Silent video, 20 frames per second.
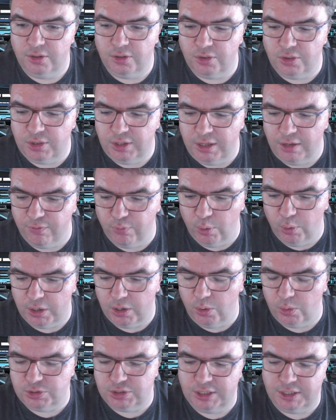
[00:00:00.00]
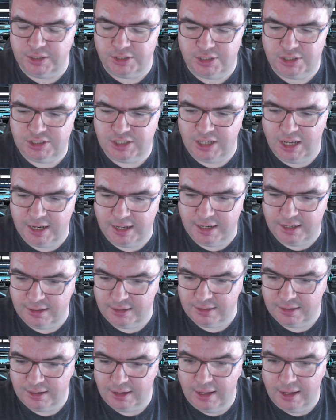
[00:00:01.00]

the Vorkosigan saga,